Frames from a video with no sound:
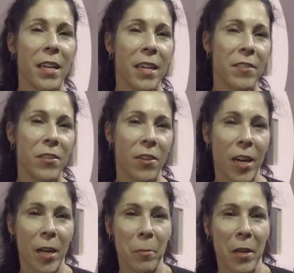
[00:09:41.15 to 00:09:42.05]

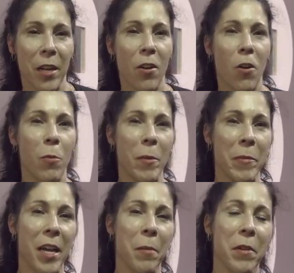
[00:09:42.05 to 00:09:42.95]
Instagram at All
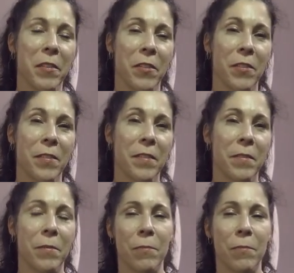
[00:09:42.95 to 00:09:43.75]
Women Have Muscles.